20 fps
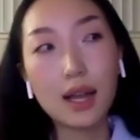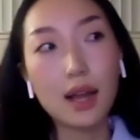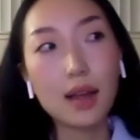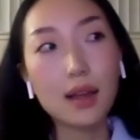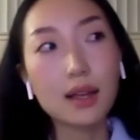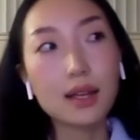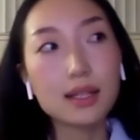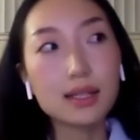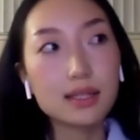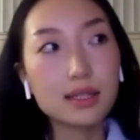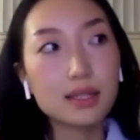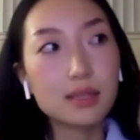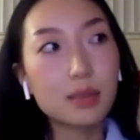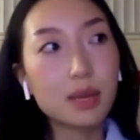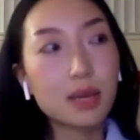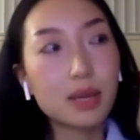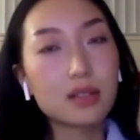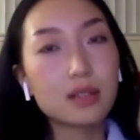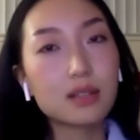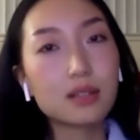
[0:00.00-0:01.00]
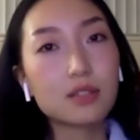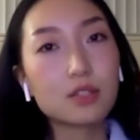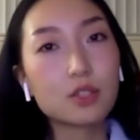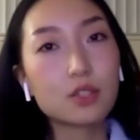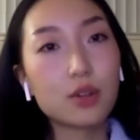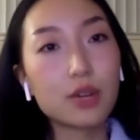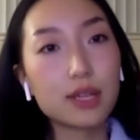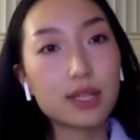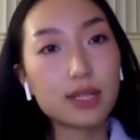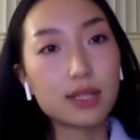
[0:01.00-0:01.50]
i because it's a bundle of
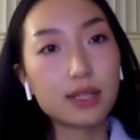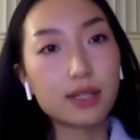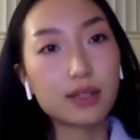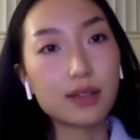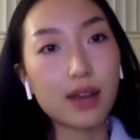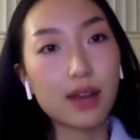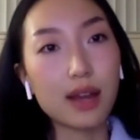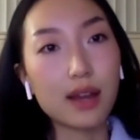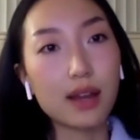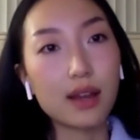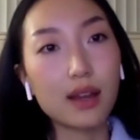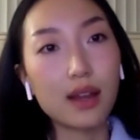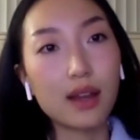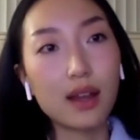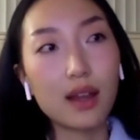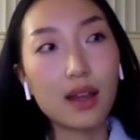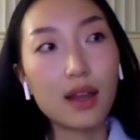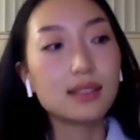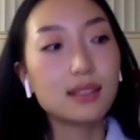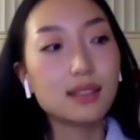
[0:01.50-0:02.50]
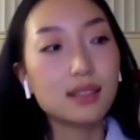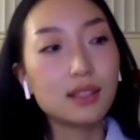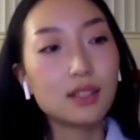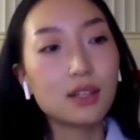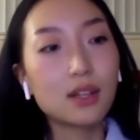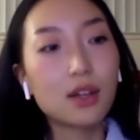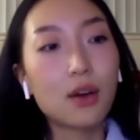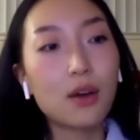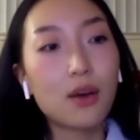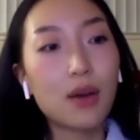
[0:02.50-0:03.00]
choices right you
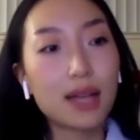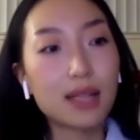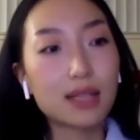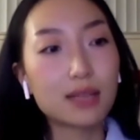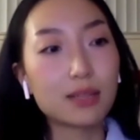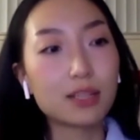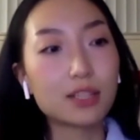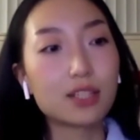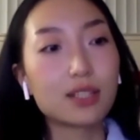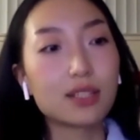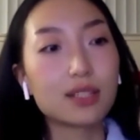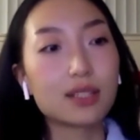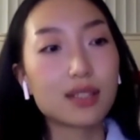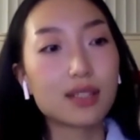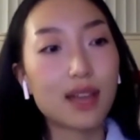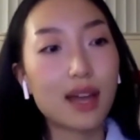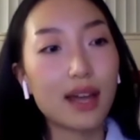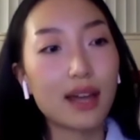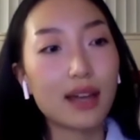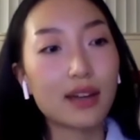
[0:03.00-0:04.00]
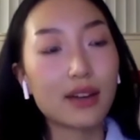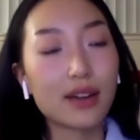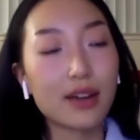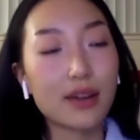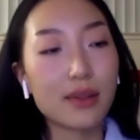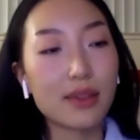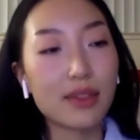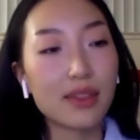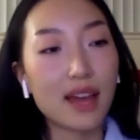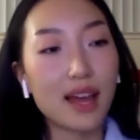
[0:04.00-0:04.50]
know as much as i agree
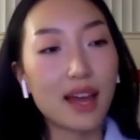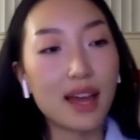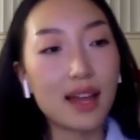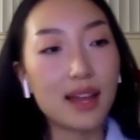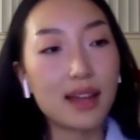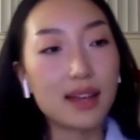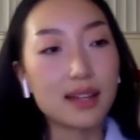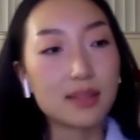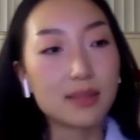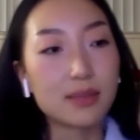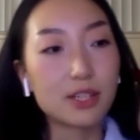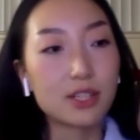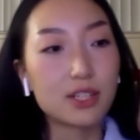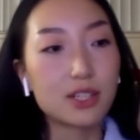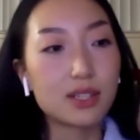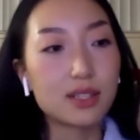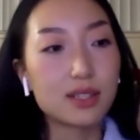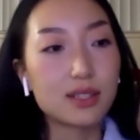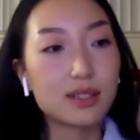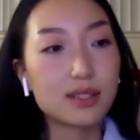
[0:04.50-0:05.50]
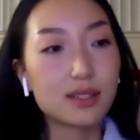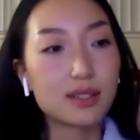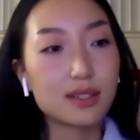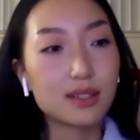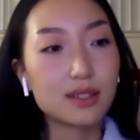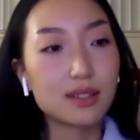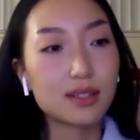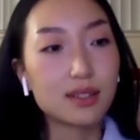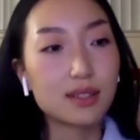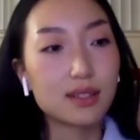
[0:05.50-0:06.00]
with that and as much as
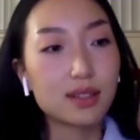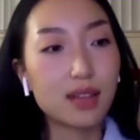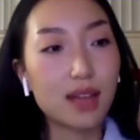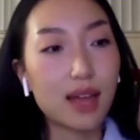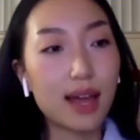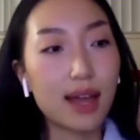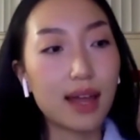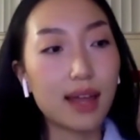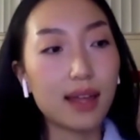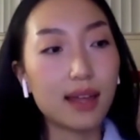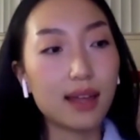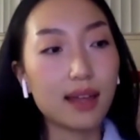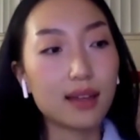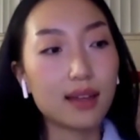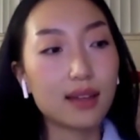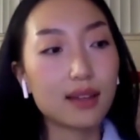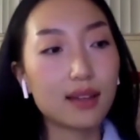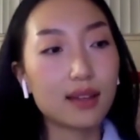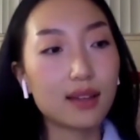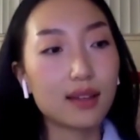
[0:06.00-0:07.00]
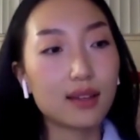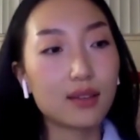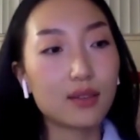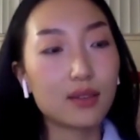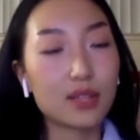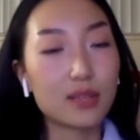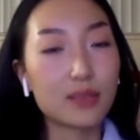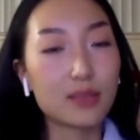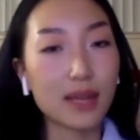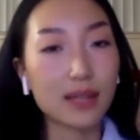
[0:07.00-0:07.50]
i
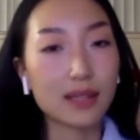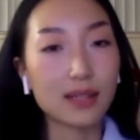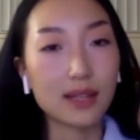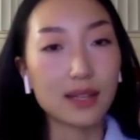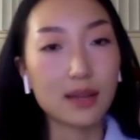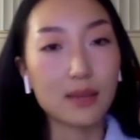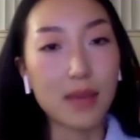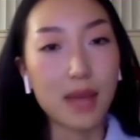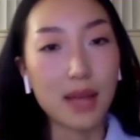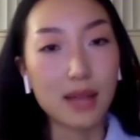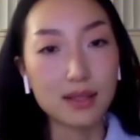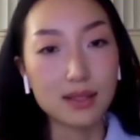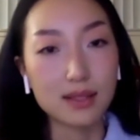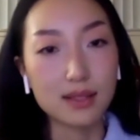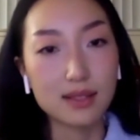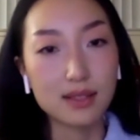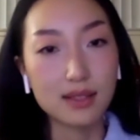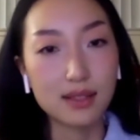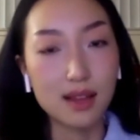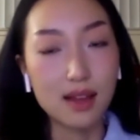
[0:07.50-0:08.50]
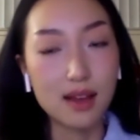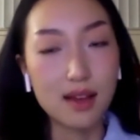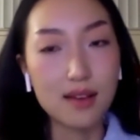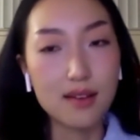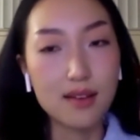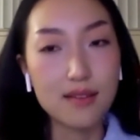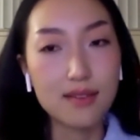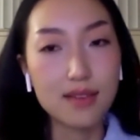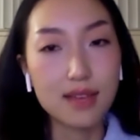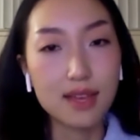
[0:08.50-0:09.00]
respect like a balanced
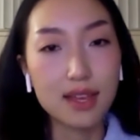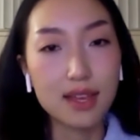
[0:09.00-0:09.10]
love